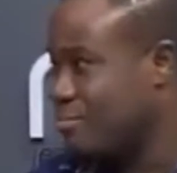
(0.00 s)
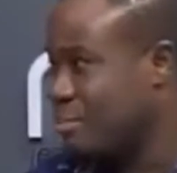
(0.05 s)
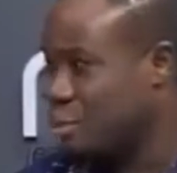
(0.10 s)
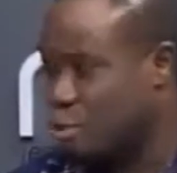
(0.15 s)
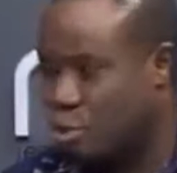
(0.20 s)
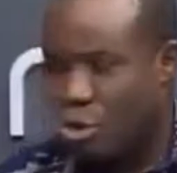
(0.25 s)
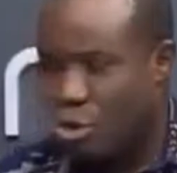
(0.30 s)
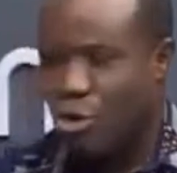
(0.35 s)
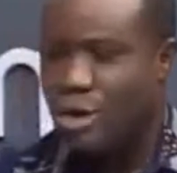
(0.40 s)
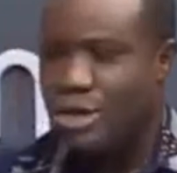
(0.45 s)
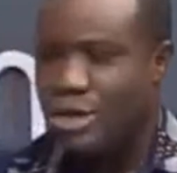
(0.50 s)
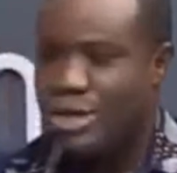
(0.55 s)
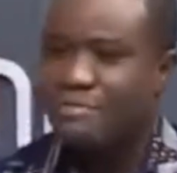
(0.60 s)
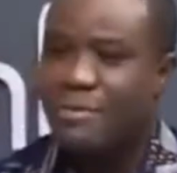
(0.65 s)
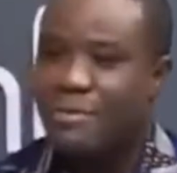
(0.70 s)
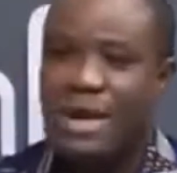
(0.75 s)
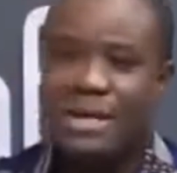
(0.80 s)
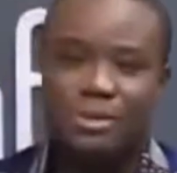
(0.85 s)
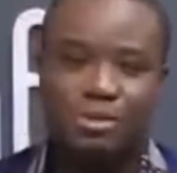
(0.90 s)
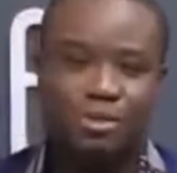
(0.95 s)
So
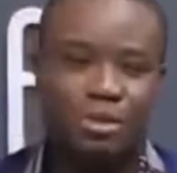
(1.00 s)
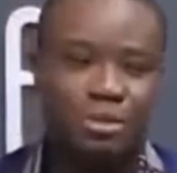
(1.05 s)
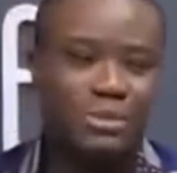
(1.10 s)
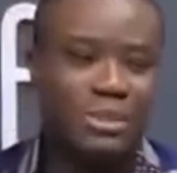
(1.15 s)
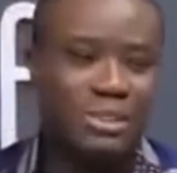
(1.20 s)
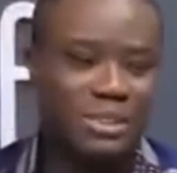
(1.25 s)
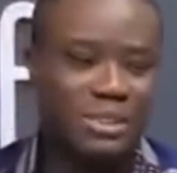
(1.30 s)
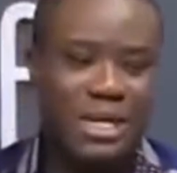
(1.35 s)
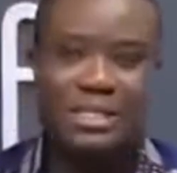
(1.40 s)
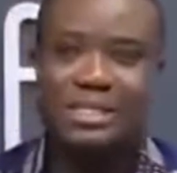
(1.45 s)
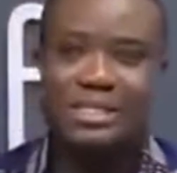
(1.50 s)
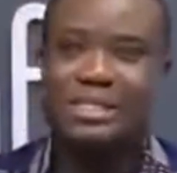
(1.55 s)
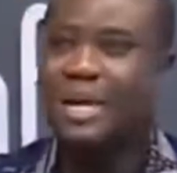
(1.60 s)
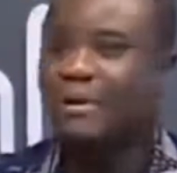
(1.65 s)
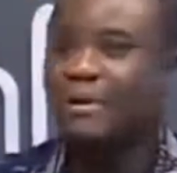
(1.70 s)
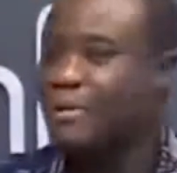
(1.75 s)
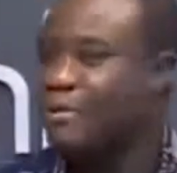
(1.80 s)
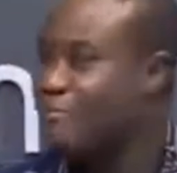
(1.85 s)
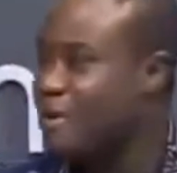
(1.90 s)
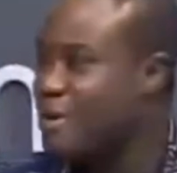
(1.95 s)
they've had
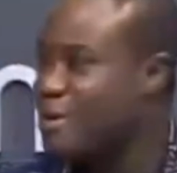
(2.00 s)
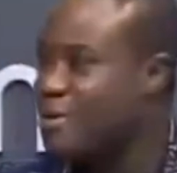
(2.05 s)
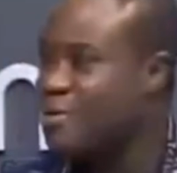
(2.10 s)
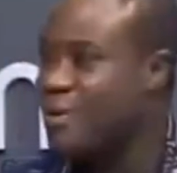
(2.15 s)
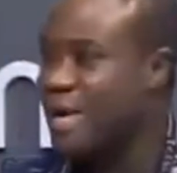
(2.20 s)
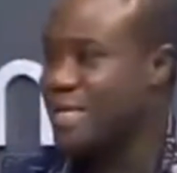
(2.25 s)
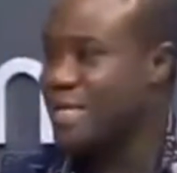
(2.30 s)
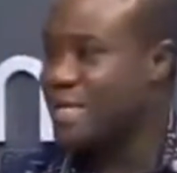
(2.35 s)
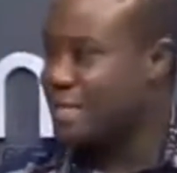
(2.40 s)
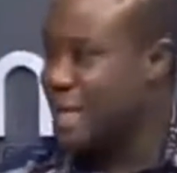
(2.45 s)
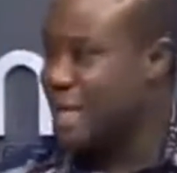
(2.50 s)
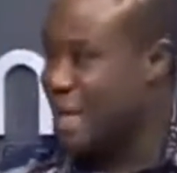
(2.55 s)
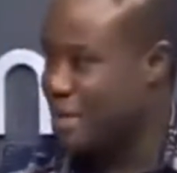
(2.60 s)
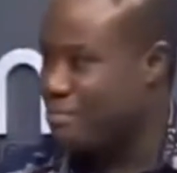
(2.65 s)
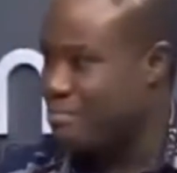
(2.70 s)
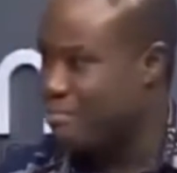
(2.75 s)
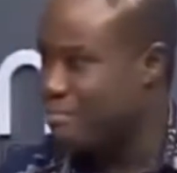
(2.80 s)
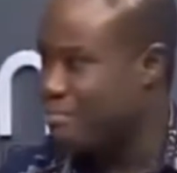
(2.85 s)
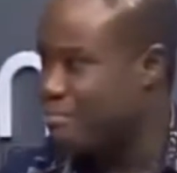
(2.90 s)
substantial revenue and time